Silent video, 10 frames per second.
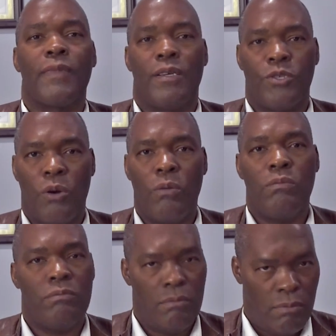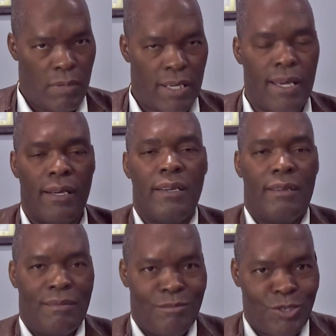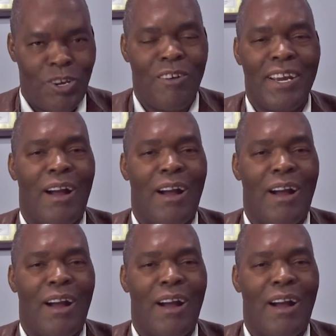So again, sorry,